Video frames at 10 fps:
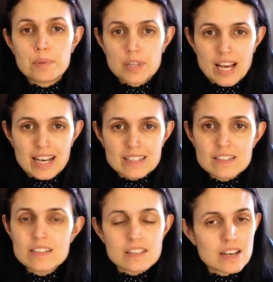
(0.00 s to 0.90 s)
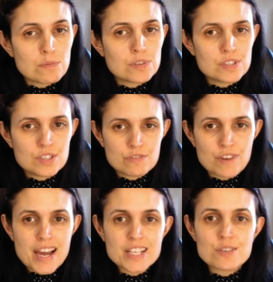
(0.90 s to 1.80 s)
planned that I wanted to
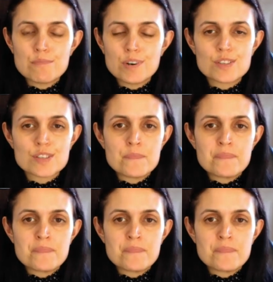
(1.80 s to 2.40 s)
write, but